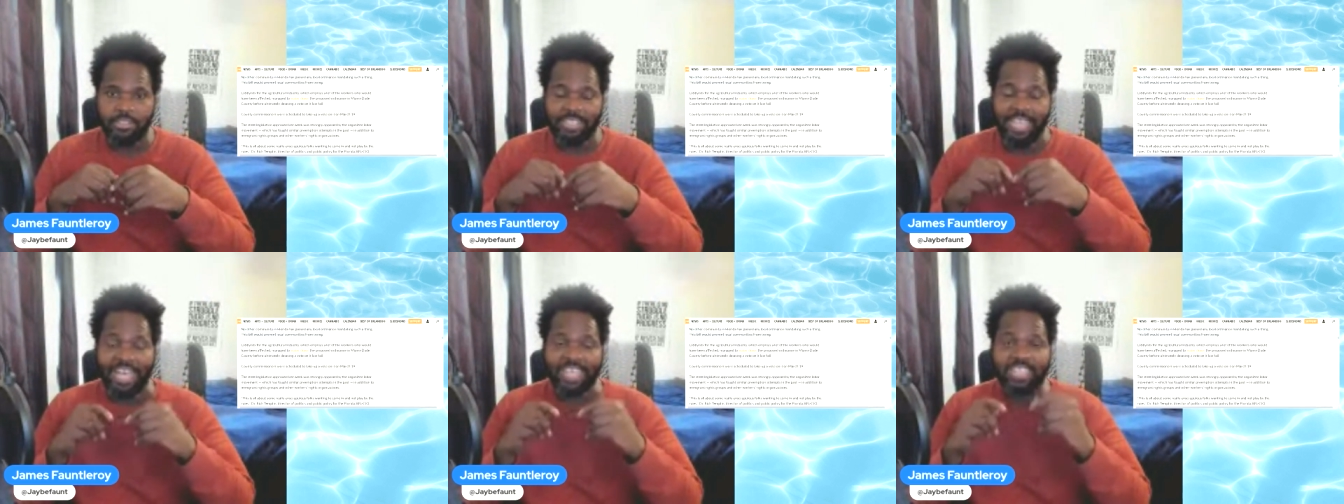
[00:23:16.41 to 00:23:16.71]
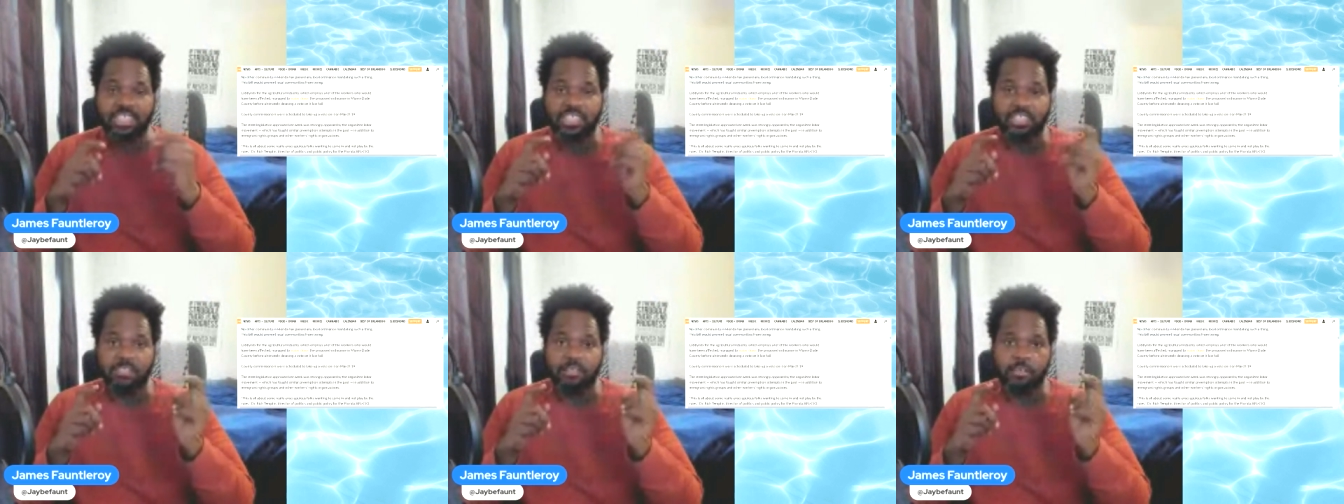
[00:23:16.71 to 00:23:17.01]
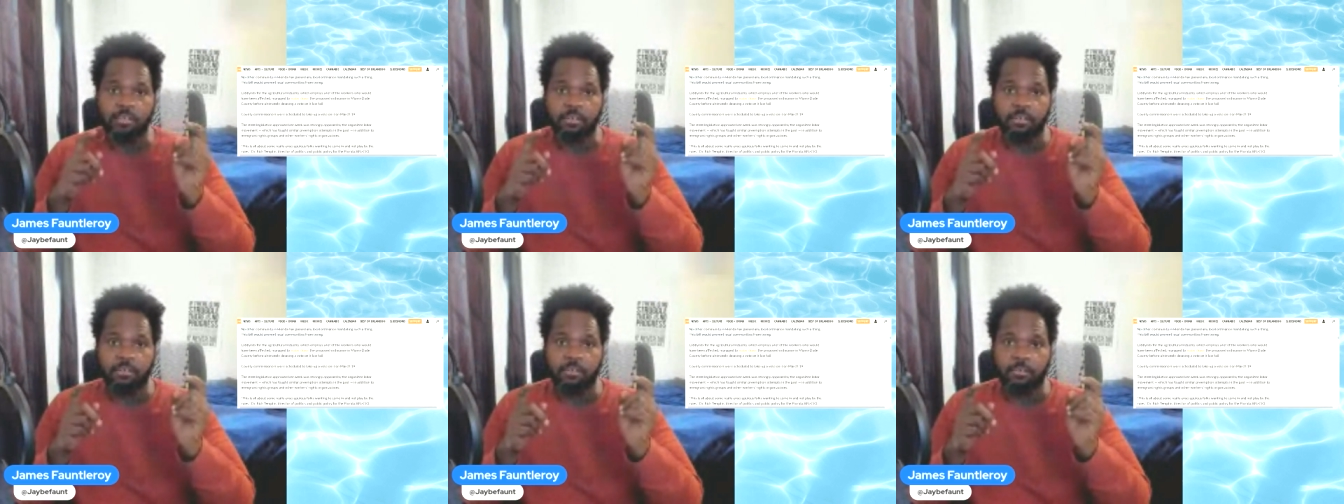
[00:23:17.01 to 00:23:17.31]
that's
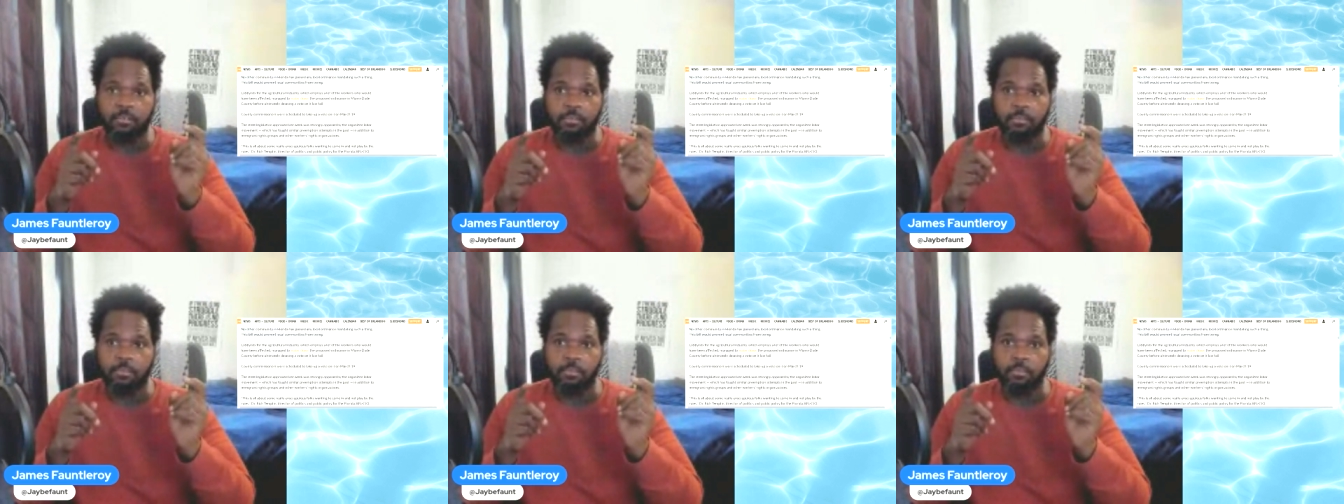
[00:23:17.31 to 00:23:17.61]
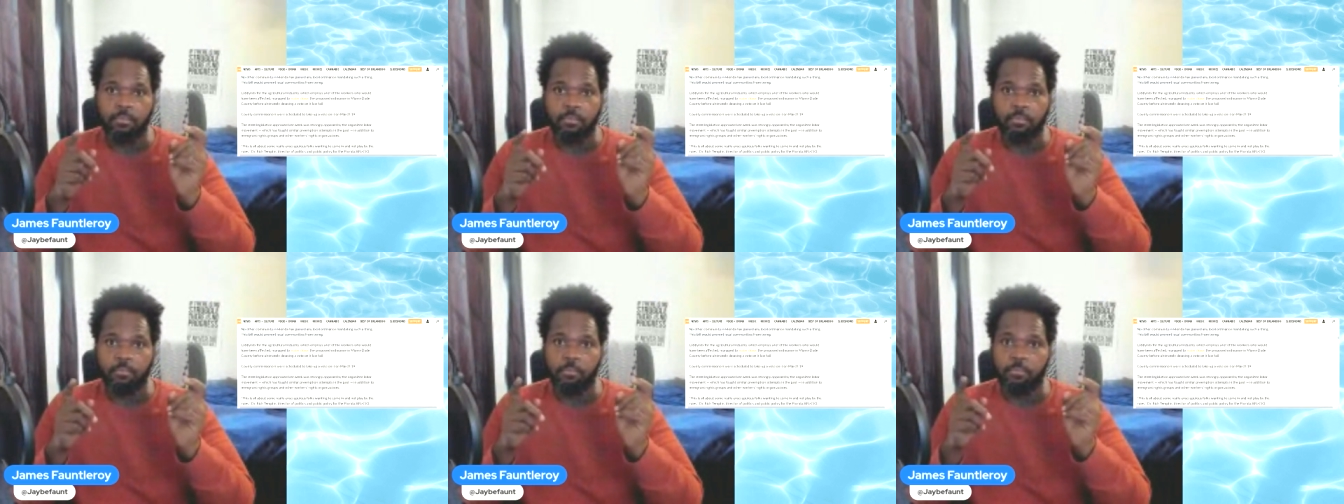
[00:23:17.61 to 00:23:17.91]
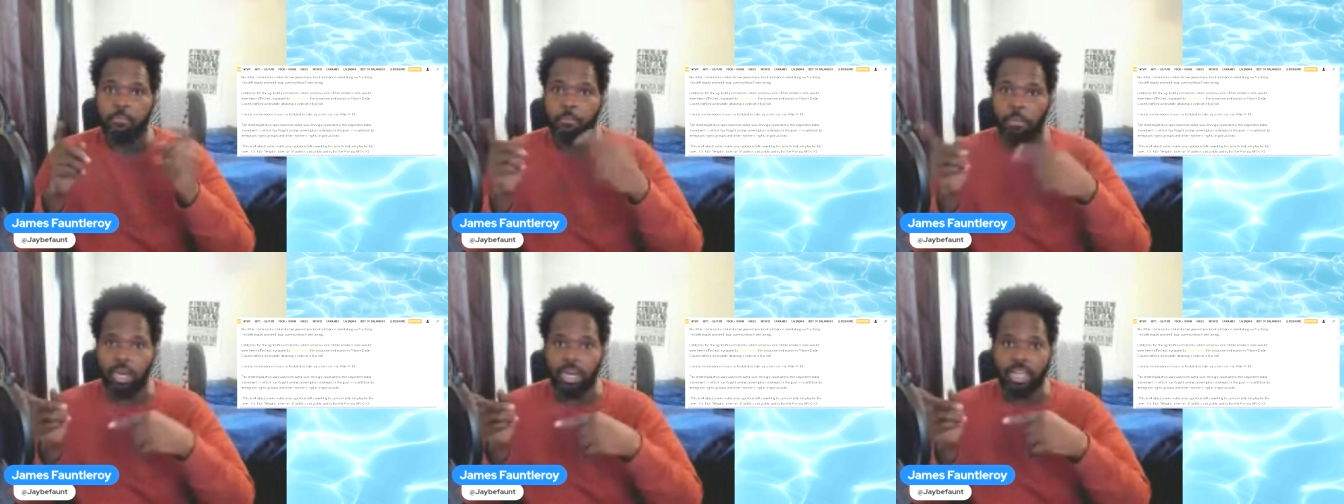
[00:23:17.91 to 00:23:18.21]

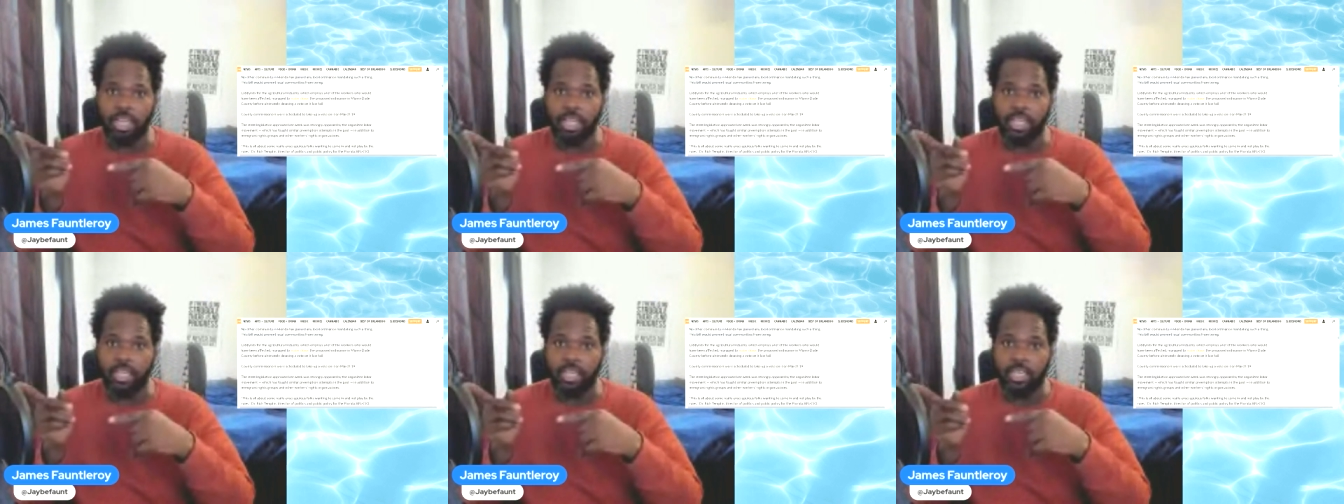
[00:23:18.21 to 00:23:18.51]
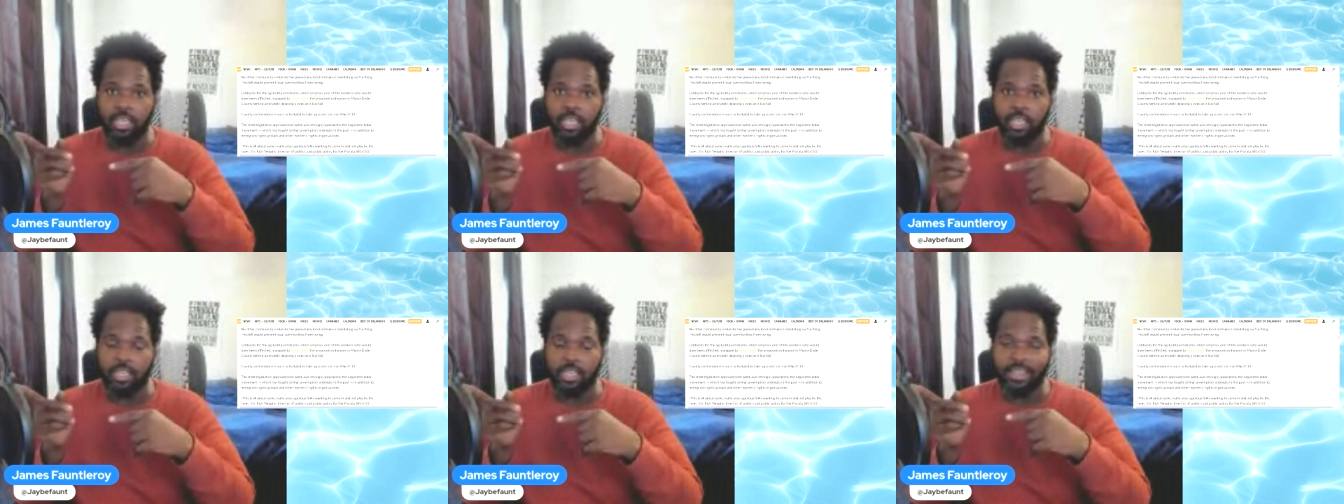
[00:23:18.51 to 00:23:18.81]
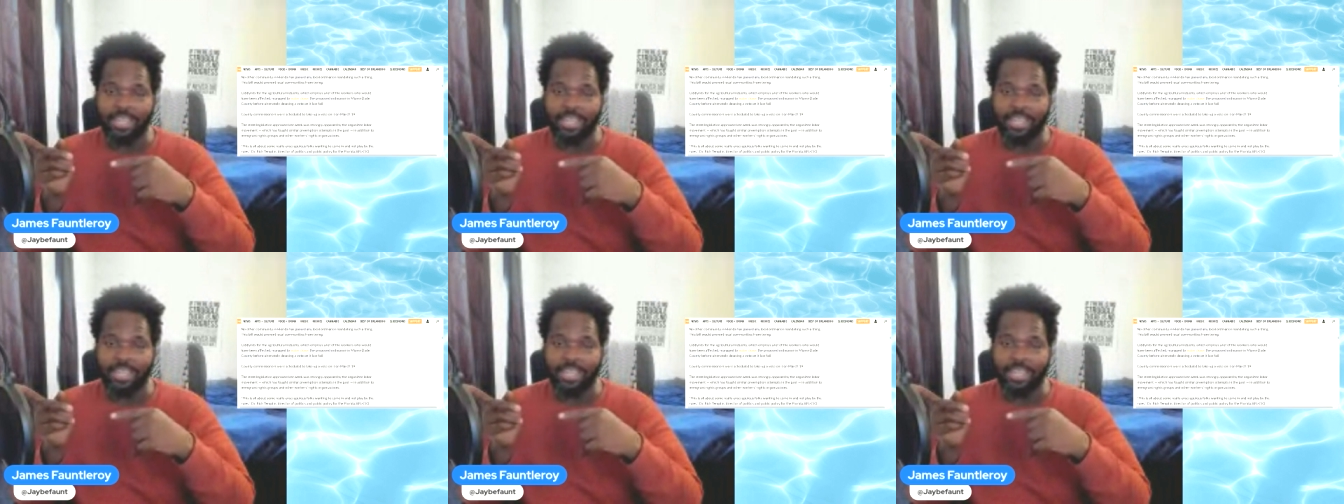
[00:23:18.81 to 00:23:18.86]
money